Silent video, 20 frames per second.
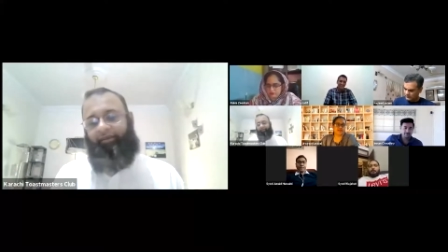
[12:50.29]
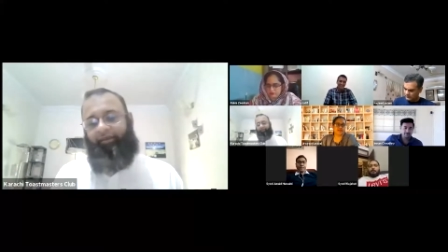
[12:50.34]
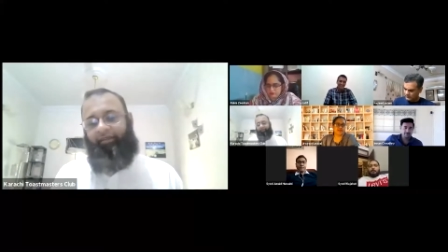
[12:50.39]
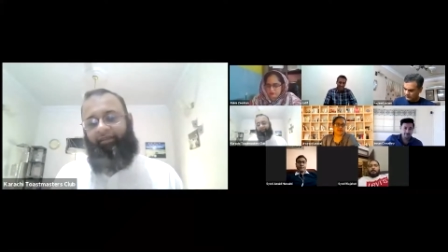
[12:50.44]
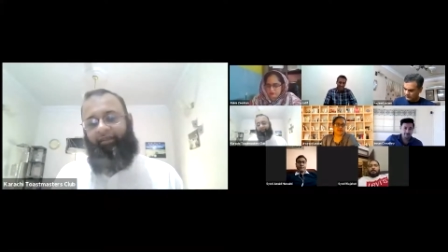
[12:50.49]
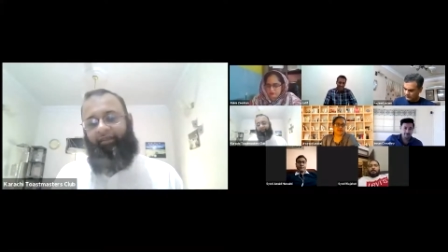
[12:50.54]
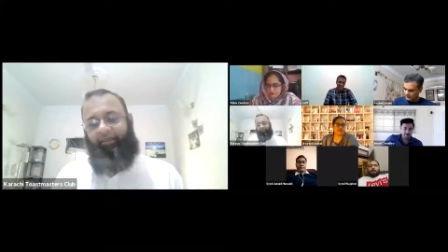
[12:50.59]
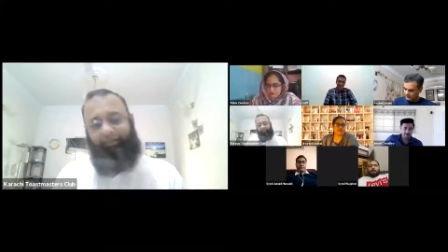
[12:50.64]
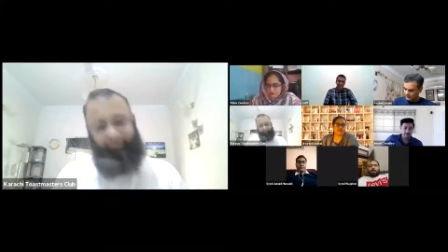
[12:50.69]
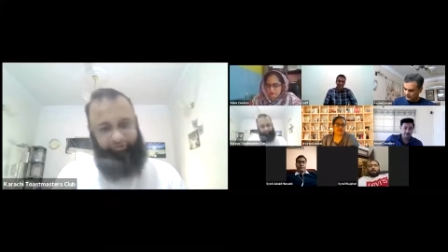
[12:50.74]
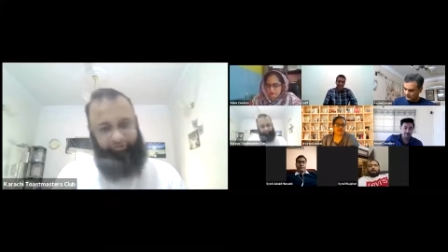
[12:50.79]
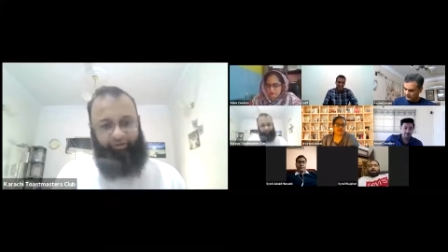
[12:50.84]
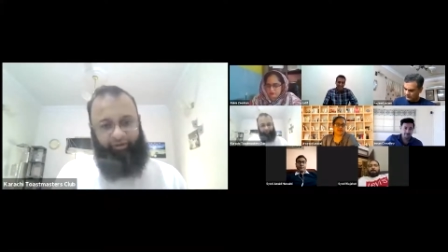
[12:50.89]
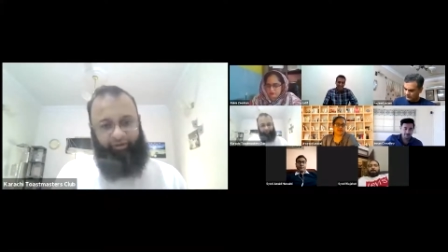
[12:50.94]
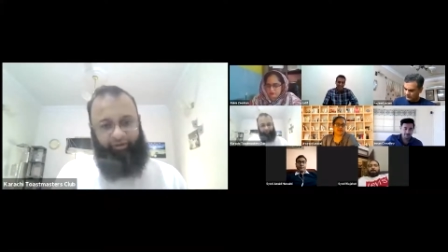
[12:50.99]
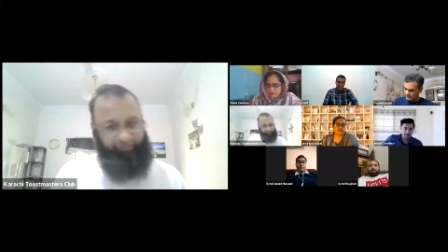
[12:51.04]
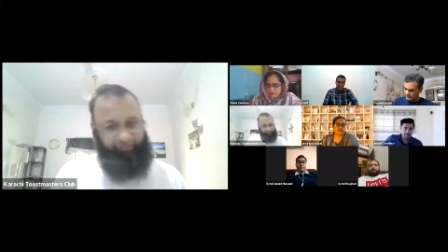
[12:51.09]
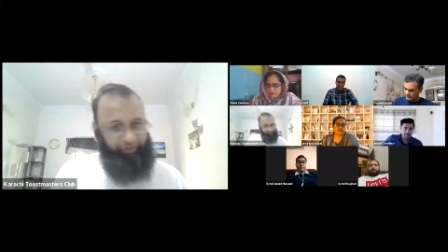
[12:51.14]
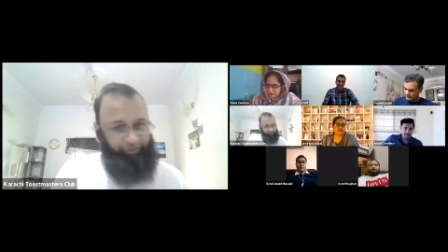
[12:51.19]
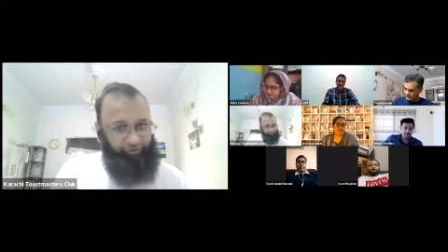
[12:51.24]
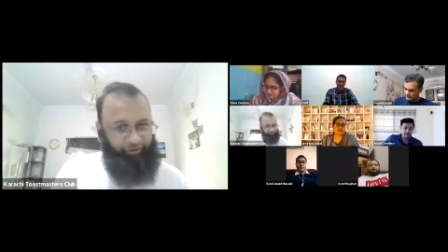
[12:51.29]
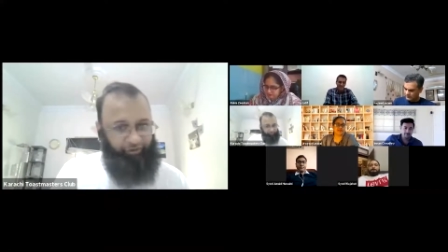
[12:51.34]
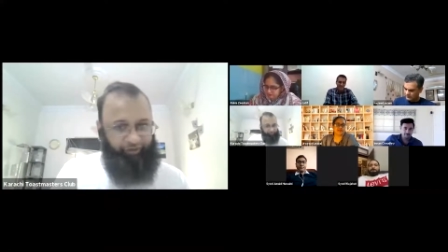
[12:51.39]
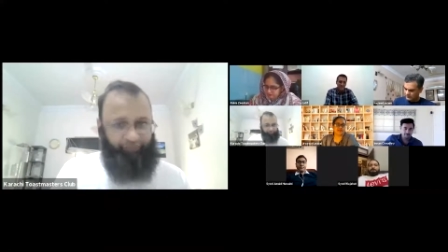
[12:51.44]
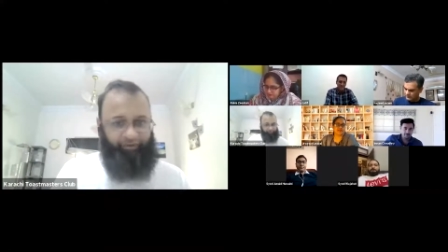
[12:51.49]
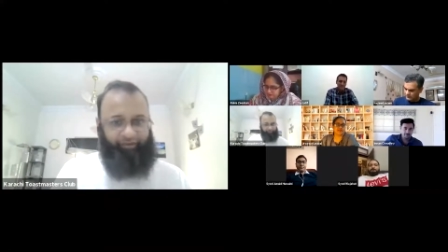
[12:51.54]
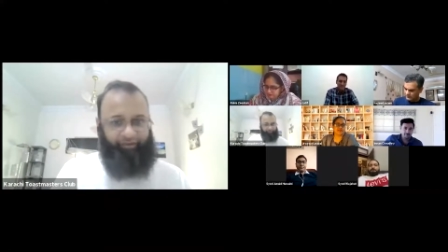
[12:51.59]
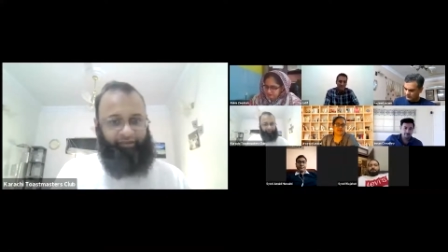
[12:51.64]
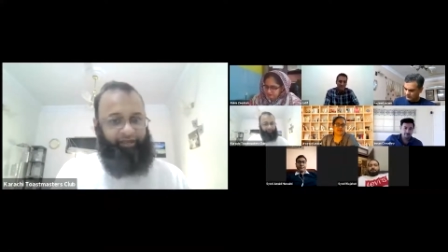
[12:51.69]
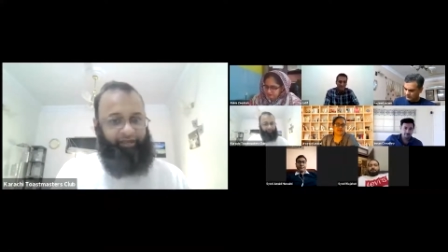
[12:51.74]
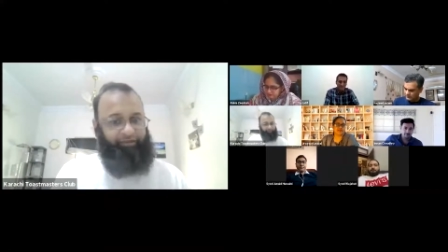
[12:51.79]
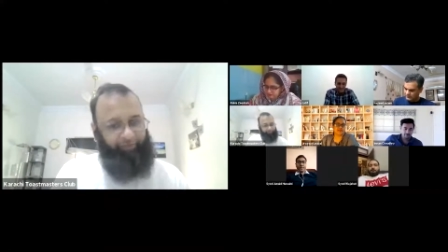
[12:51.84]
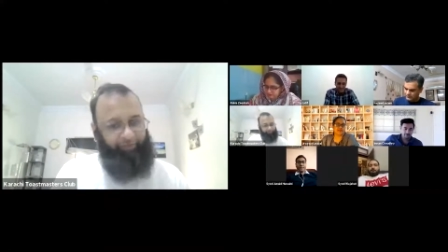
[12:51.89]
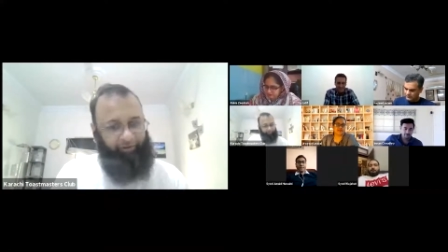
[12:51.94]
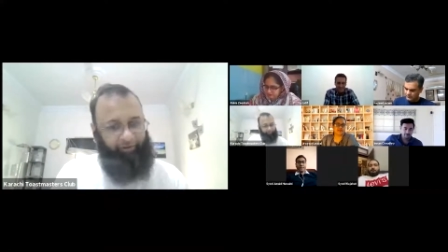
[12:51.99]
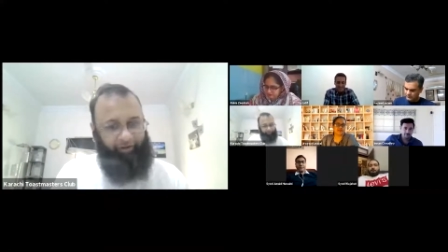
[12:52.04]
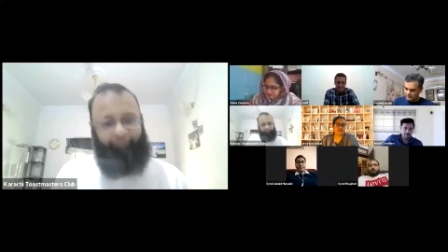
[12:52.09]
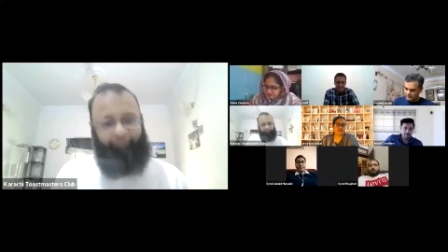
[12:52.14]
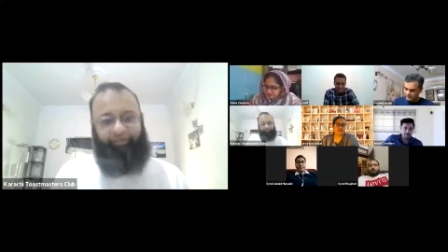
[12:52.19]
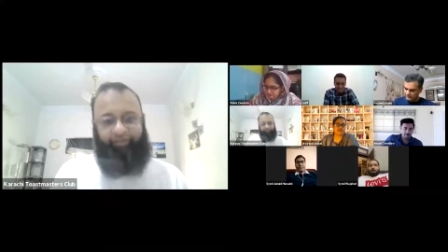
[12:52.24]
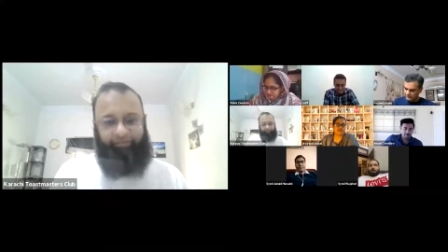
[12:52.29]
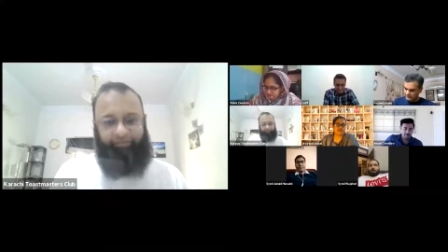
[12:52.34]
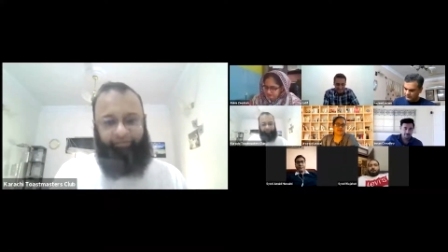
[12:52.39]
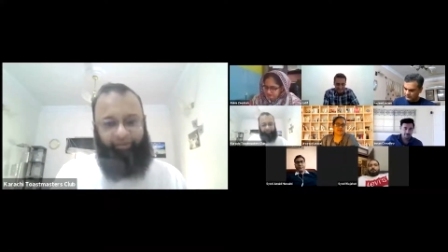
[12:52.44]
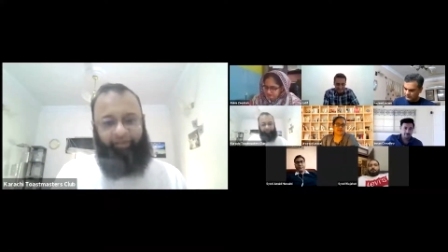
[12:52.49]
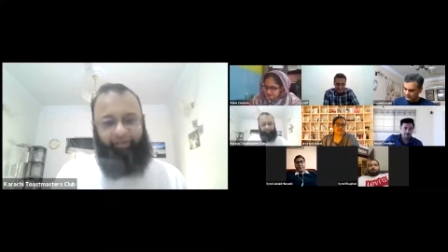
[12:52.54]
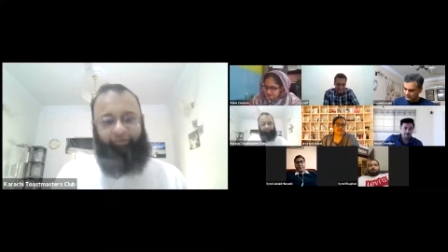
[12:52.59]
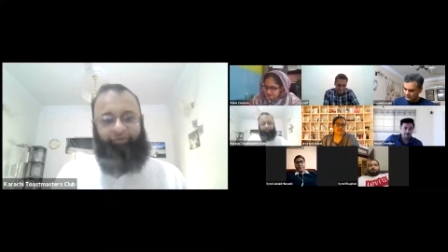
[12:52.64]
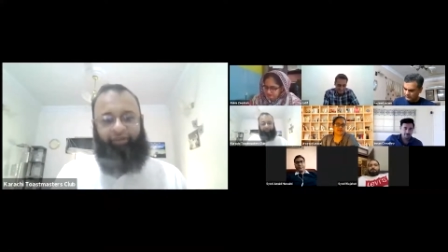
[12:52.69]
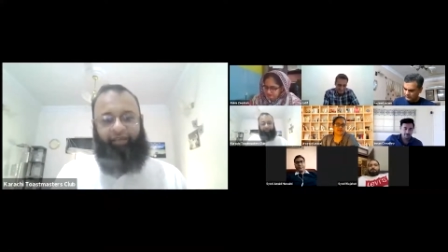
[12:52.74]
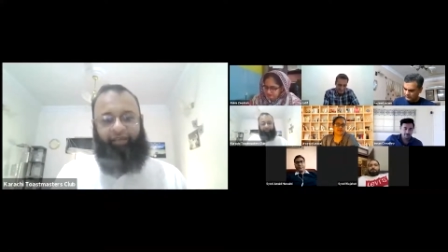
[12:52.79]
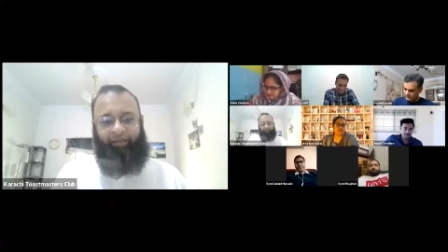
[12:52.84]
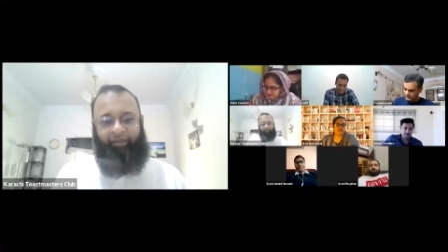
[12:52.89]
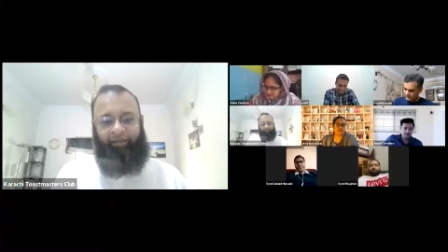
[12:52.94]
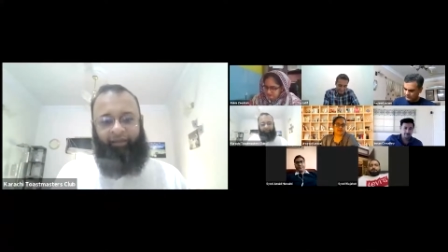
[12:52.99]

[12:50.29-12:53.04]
in the history of the universe. It will always be unique.